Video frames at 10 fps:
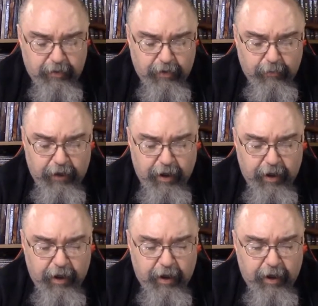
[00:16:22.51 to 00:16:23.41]
Then we
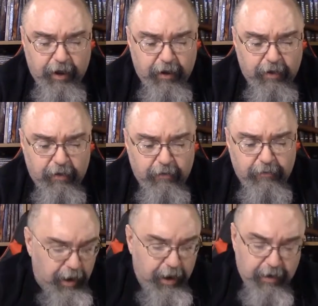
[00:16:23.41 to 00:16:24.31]

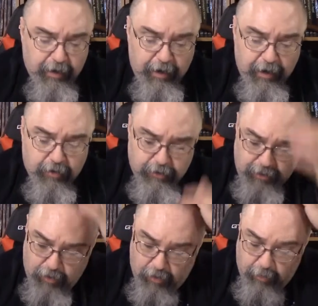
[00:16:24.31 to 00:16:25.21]
have
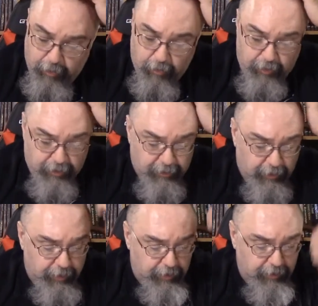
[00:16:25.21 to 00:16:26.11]
anti-energy armor, which is
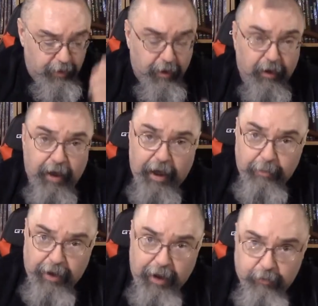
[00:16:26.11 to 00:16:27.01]
like
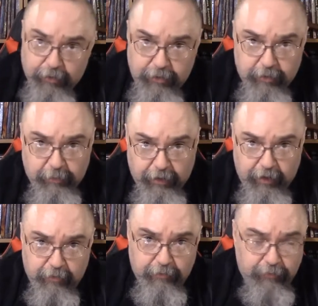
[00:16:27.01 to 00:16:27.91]
ablat, which is
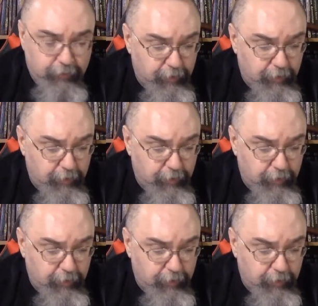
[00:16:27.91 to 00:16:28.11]
ablative